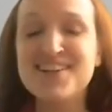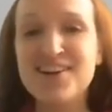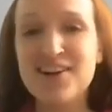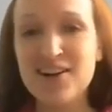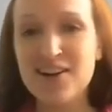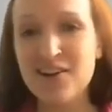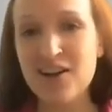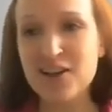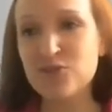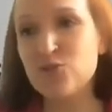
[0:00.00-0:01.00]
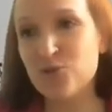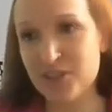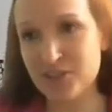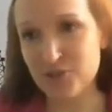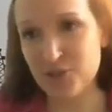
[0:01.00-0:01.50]
I don't
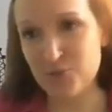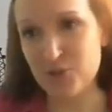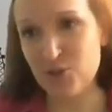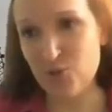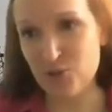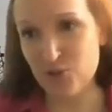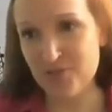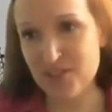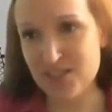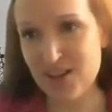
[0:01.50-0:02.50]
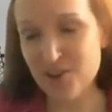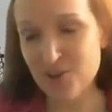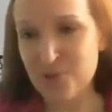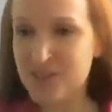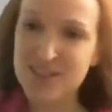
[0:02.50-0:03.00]
agree with the author of this
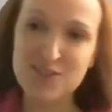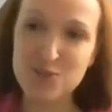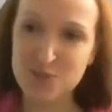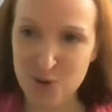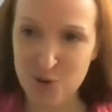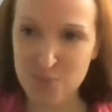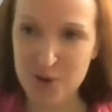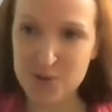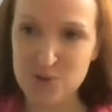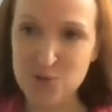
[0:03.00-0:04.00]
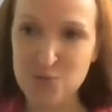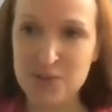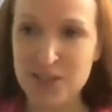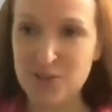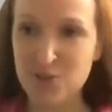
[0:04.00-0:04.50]
argument. I don't know about you,
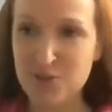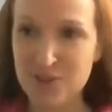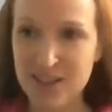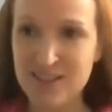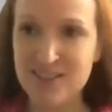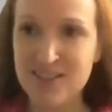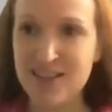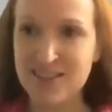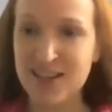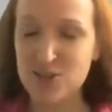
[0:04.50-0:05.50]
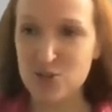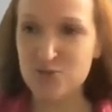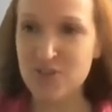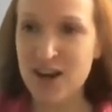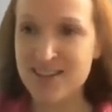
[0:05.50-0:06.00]
but I don't think that casual
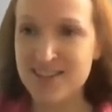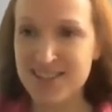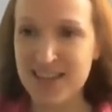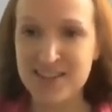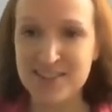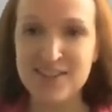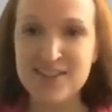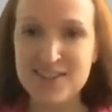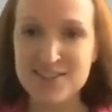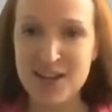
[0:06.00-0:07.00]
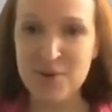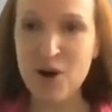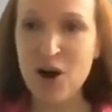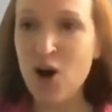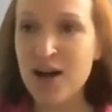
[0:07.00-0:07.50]
Fridays can
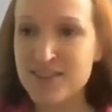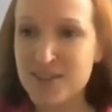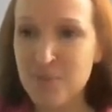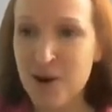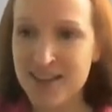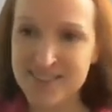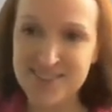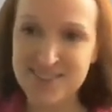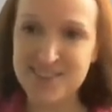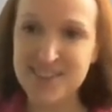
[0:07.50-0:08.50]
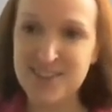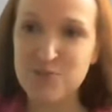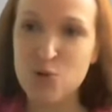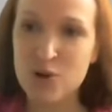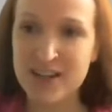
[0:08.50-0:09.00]
somehow undermine the
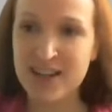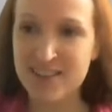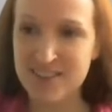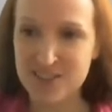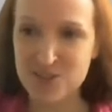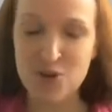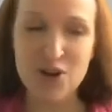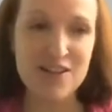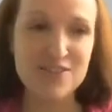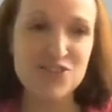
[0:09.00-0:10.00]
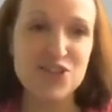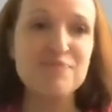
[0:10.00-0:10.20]
work ethics of culture.